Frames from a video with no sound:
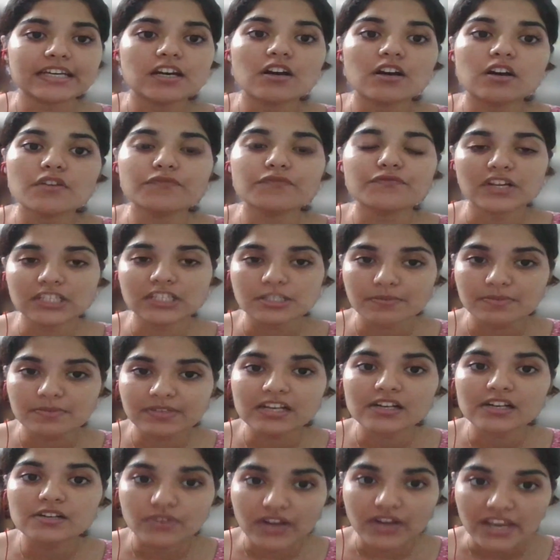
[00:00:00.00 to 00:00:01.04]
a
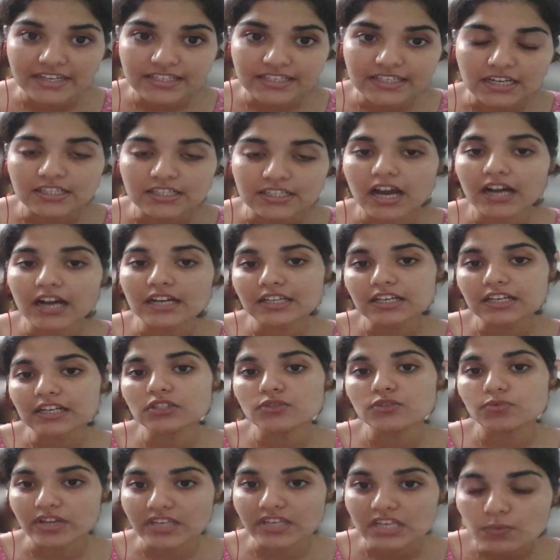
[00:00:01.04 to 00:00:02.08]
fundamental right under Article
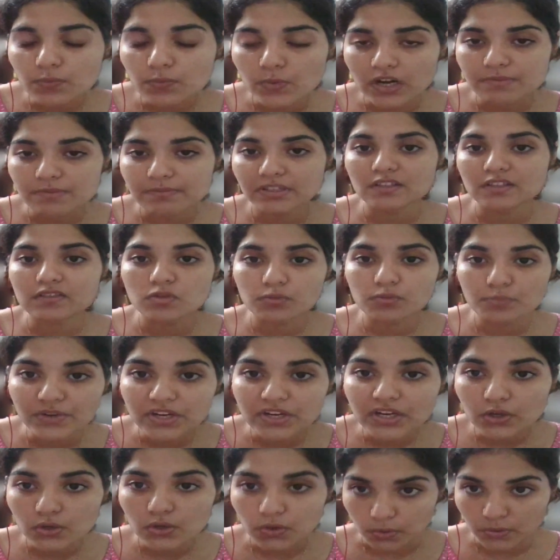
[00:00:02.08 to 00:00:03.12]
21 by the
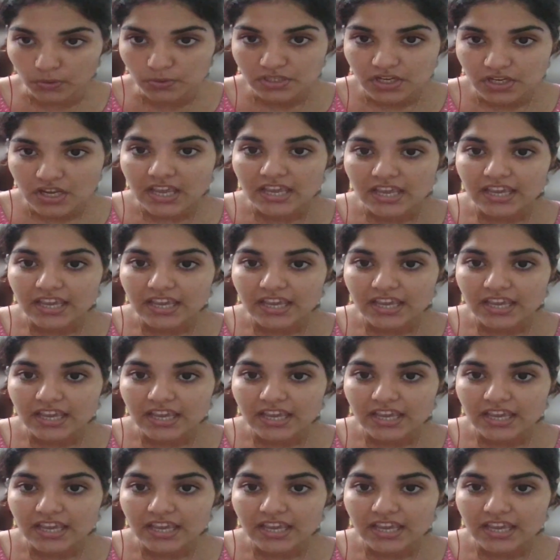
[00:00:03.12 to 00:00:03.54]
Supreme Court